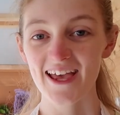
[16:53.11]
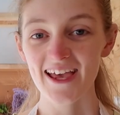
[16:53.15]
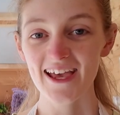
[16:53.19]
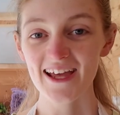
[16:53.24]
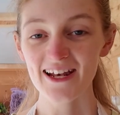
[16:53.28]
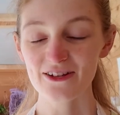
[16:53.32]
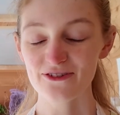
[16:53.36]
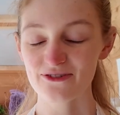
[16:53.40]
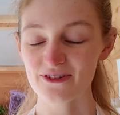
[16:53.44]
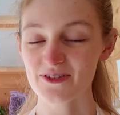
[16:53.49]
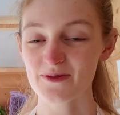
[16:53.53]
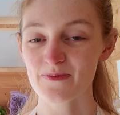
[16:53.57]

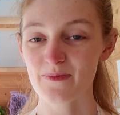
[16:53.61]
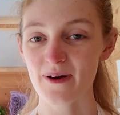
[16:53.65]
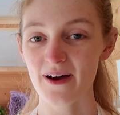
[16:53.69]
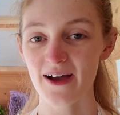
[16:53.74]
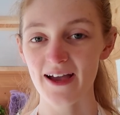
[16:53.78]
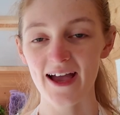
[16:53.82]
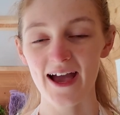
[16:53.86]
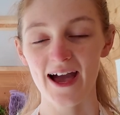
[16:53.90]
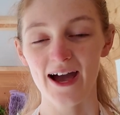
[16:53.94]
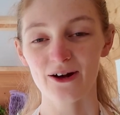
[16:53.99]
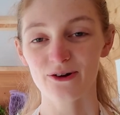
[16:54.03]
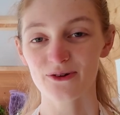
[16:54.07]
Illustrated
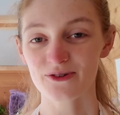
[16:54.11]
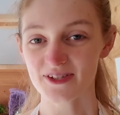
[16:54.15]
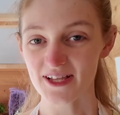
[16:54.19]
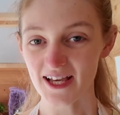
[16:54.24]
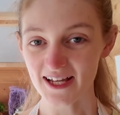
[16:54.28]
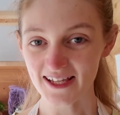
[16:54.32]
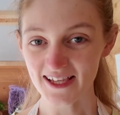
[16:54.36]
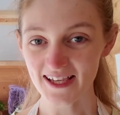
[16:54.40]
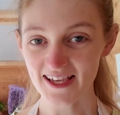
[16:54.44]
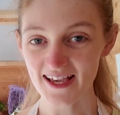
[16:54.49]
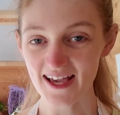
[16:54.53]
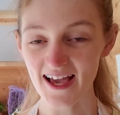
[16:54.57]
by
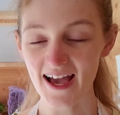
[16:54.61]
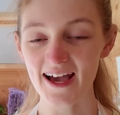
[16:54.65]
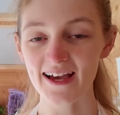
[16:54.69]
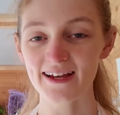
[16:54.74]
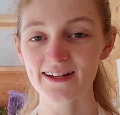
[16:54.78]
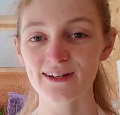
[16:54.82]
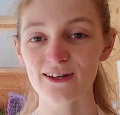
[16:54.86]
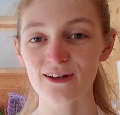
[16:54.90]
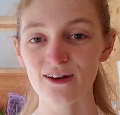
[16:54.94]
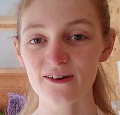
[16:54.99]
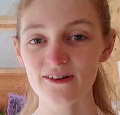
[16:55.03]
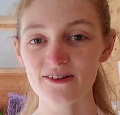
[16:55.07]
Hakozaki
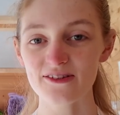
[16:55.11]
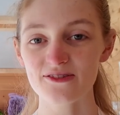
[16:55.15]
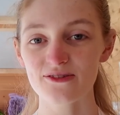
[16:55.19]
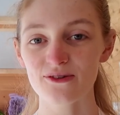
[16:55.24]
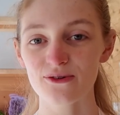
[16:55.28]
and last